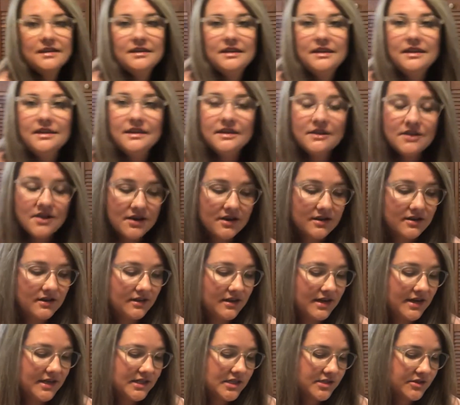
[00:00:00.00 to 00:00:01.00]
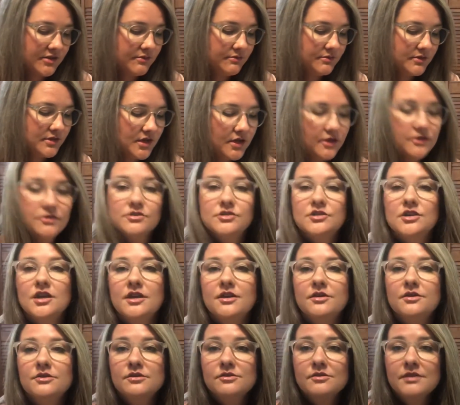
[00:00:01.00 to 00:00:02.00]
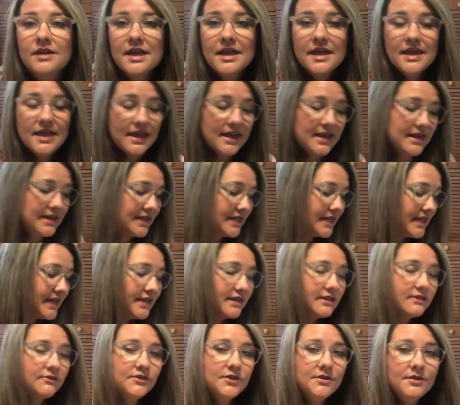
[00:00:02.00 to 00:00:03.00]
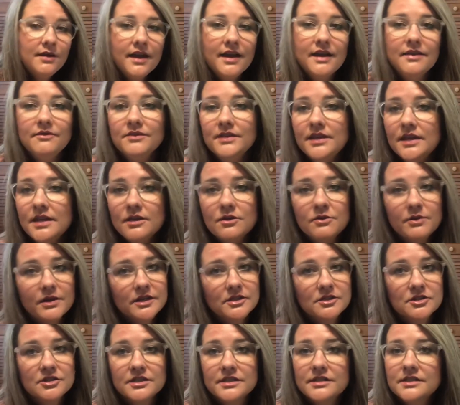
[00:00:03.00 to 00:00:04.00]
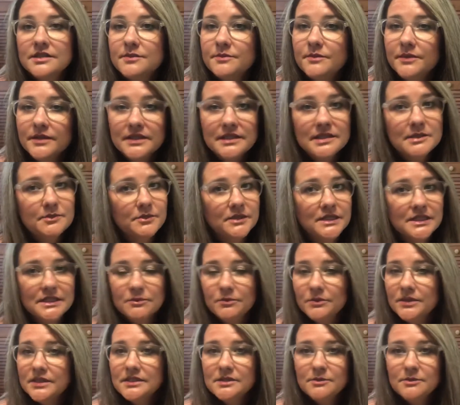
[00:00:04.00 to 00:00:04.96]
in our classroom dojo. And again, if you have any questions, please, please, please,